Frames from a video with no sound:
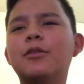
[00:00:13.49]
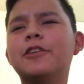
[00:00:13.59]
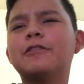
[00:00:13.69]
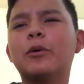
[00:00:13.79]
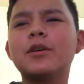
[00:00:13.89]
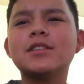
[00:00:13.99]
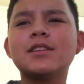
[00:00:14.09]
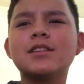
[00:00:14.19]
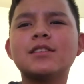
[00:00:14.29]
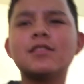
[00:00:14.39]
refocus
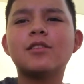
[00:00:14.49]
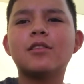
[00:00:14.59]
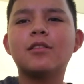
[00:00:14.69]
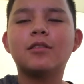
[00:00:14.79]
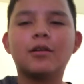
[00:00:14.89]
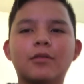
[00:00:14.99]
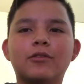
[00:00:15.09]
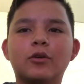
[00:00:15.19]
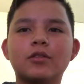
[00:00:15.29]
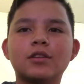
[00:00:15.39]
this. Not
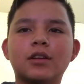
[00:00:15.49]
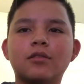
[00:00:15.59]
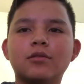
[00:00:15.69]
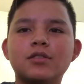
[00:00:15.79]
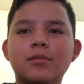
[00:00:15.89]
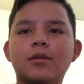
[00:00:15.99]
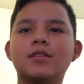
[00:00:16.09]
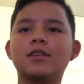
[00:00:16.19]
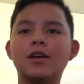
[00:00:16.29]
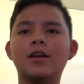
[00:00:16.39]
refocus it. Can we
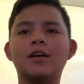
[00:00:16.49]
stabilize?